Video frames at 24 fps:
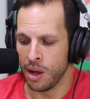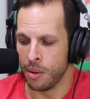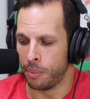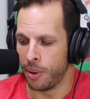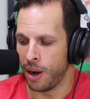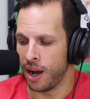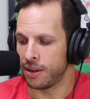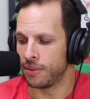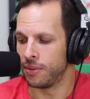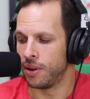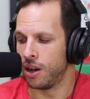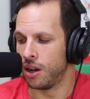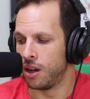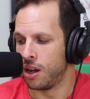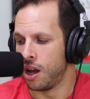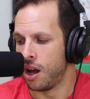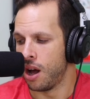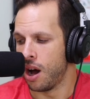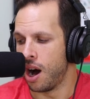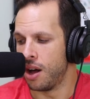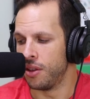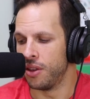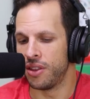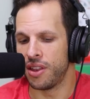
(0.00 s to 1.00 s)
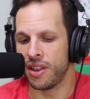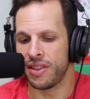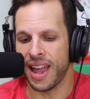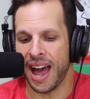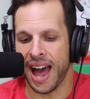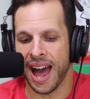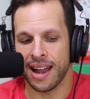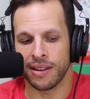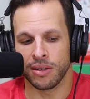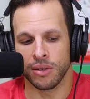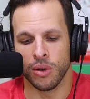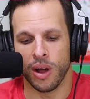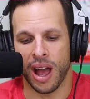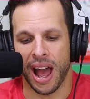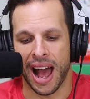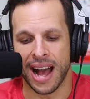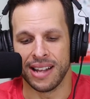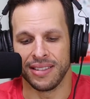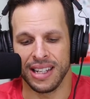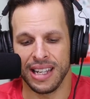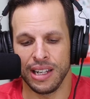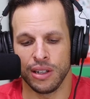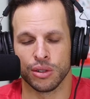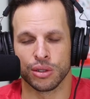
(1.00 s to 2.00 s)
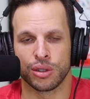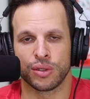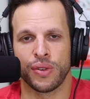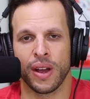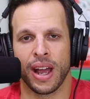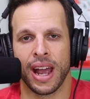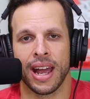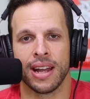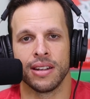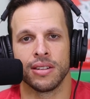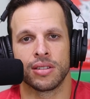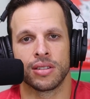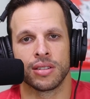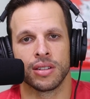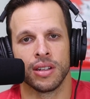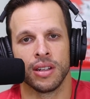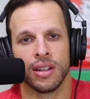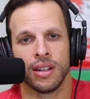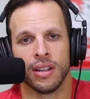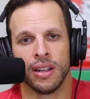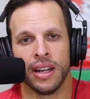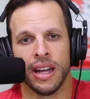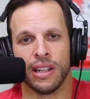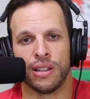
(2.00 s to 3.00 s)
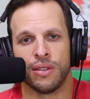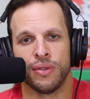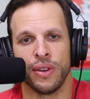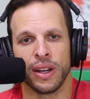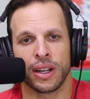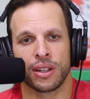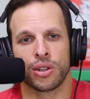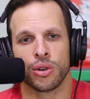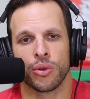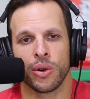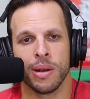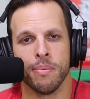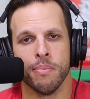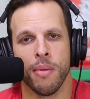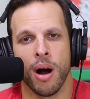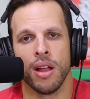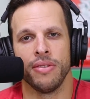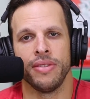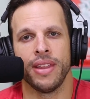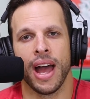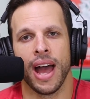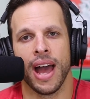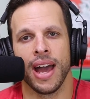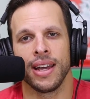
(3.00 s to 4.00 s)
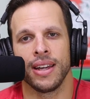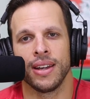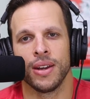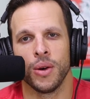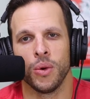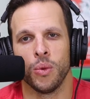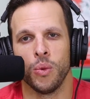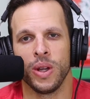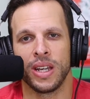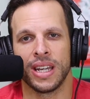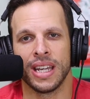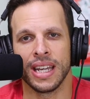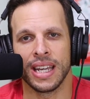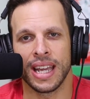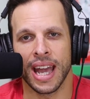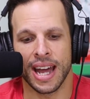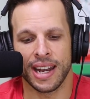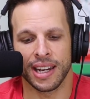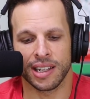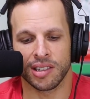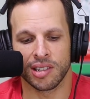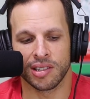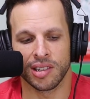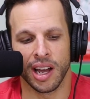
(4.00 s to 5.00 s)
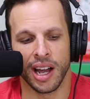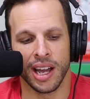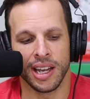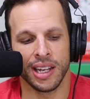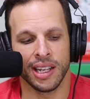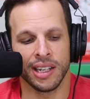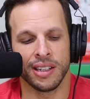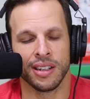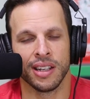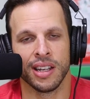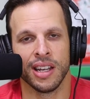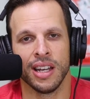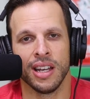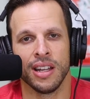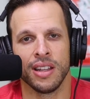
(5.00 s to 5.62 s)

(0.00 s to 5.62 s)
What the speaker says: But other than that, as Eagles fans, it's Victory Monday. We can get excited.